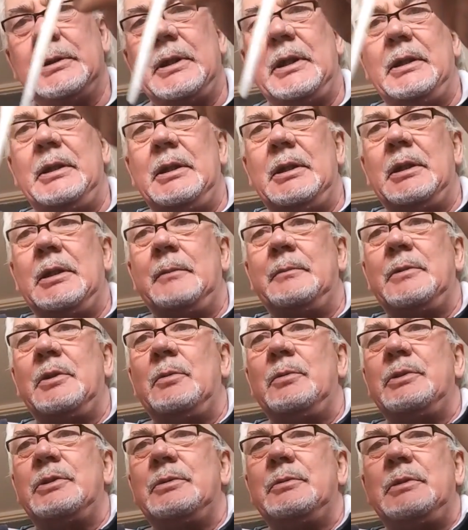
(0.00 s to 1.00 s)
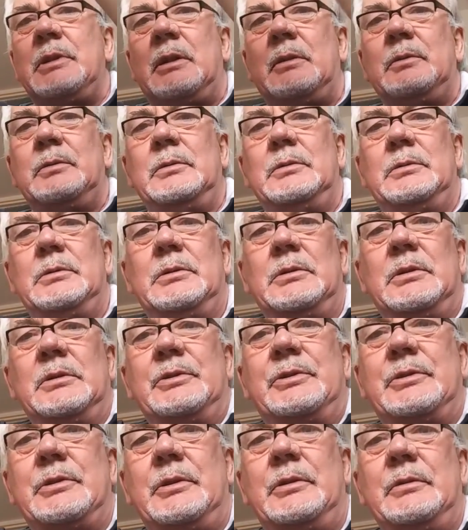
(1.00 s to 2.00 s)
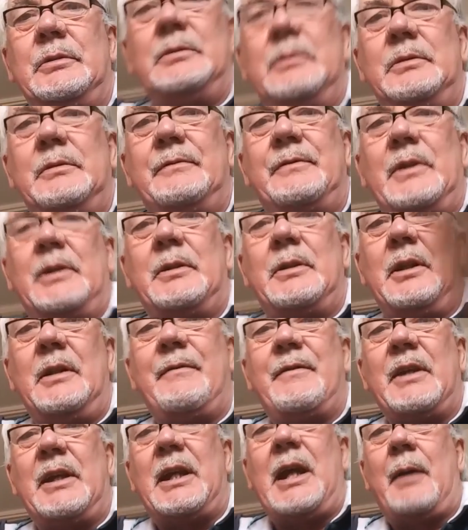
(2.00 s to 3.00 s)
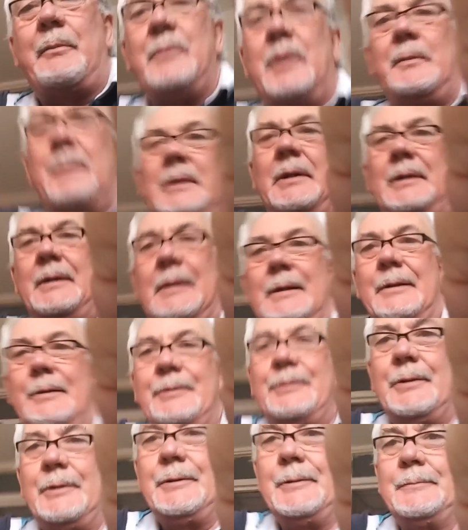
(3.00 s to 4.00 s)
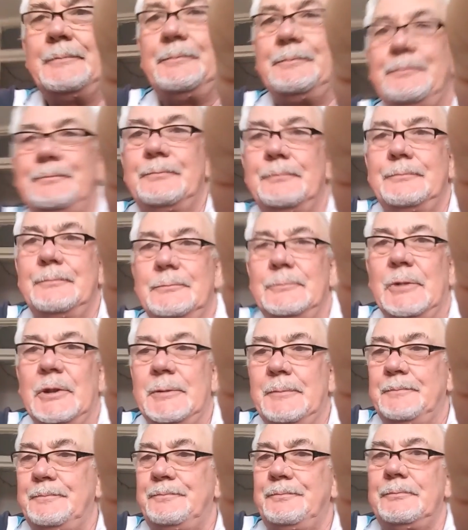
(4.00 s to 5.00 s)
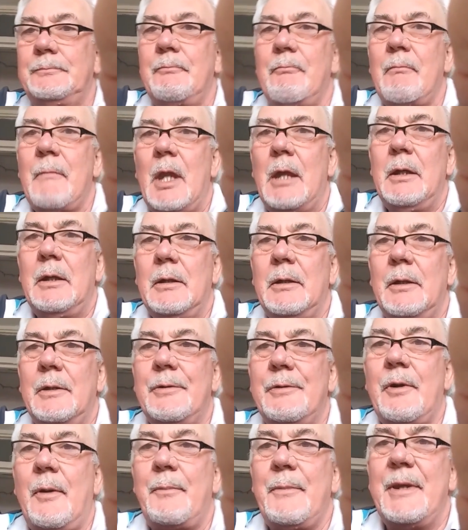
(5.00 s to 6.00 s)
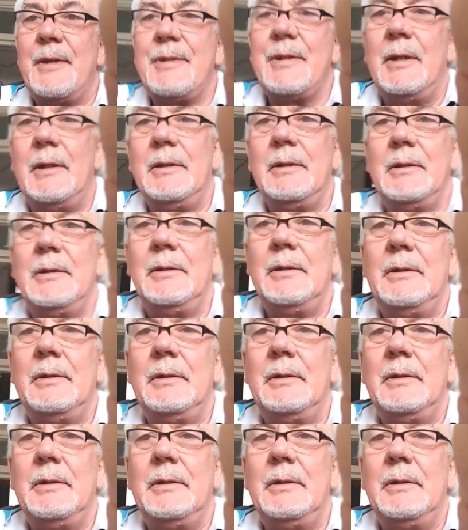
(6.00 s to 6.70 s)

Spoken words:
Okay, and I'm going to now, I'll show you, if I lift the camera, show you. Right. I'm going to drop this in.